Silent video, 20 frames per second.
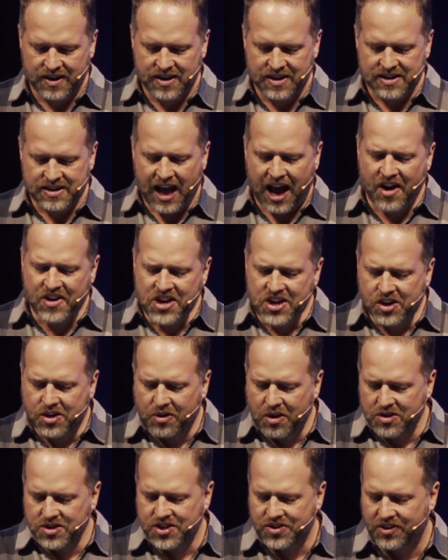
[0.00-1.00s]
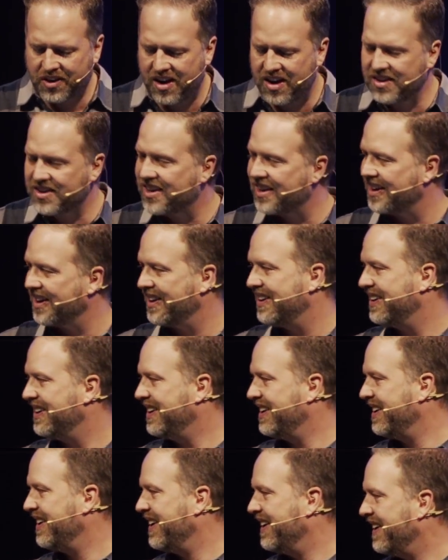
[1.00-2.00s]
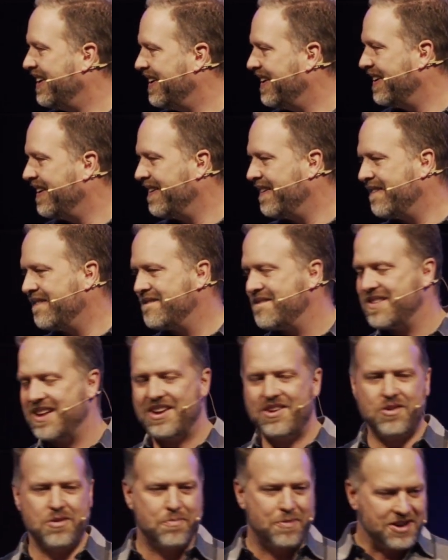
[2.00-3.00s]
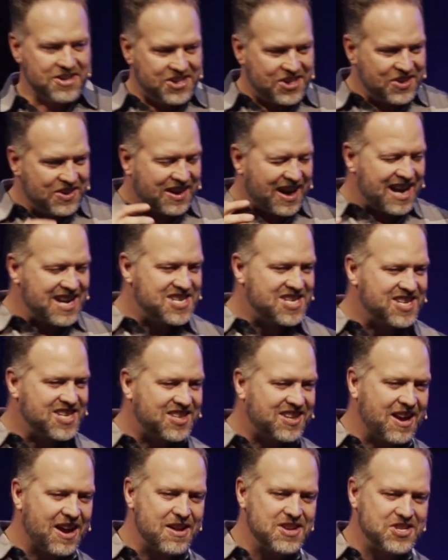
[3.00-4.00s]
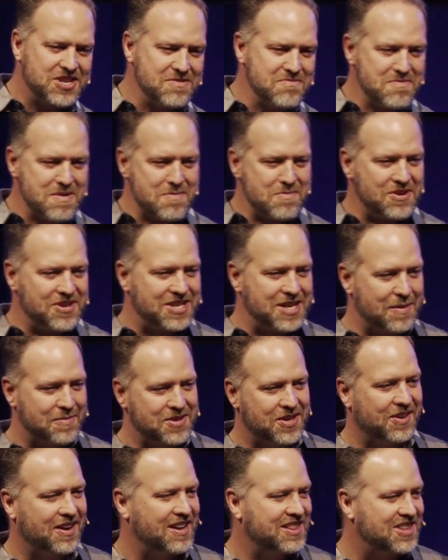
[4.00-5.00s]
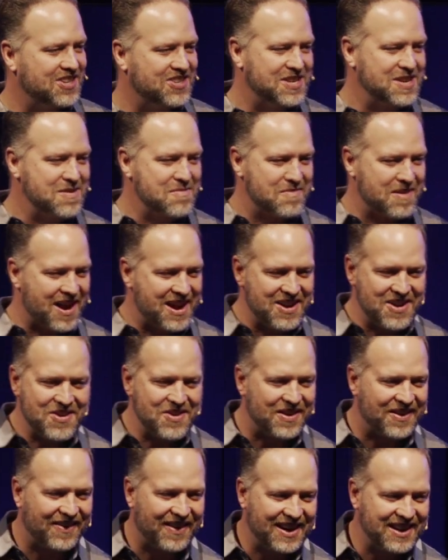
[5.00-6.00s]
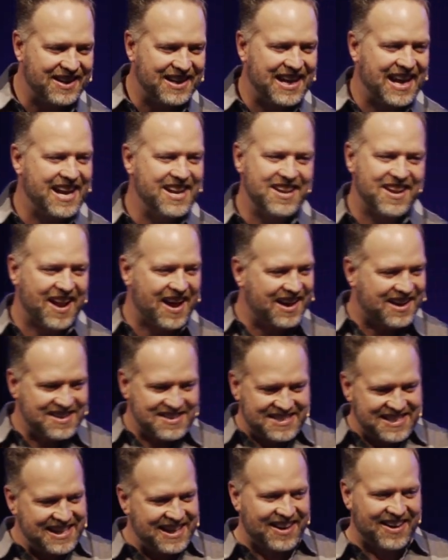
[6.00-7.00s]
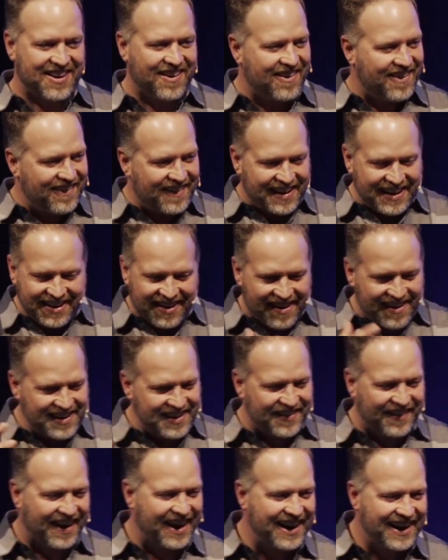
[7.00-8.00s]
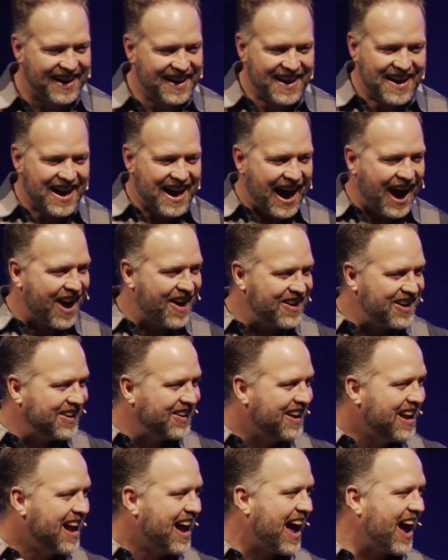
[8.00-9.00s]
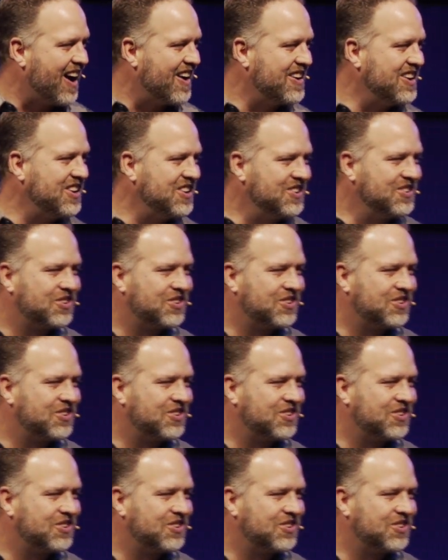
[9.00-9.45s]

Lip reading: How do you grow stronger? I know a bunch of you guys just got gym memberships. You're at the gym. I know it, right? Caden, I can see it already on you, right? How do you